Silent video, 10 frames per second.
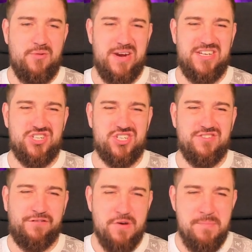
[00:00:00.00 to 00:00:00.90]

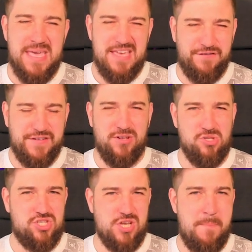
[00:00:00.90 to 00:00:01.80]
which for me
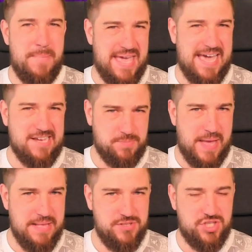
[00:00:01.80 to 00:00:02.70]
feels a big
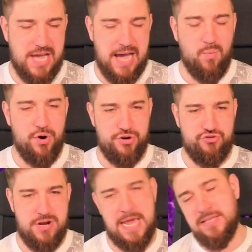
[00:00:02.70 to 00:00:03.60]
expense at
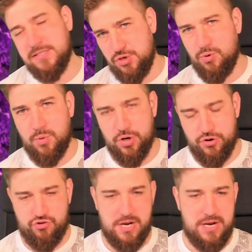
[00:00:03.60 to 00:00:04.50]
180 or
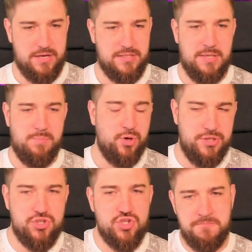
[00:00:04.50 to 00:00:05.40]
190
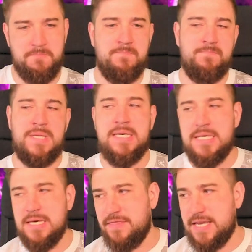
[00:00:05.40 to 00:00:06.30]
points.
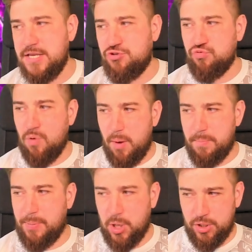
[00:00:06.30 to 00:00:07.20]
The
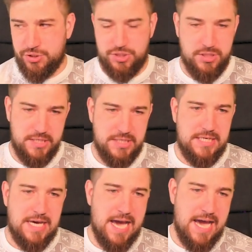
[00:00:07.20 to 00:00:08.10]
drop pod,
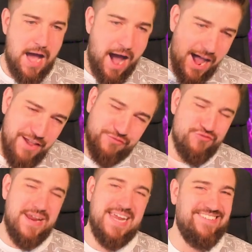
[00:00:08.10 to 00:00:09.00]
I've
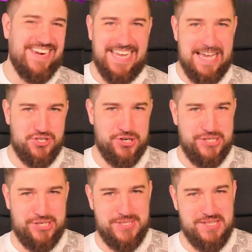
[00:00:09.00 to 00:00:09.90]
really, really
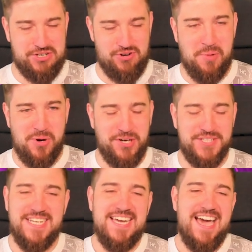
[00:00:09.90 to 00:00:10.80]
enjoyed using the drop pod.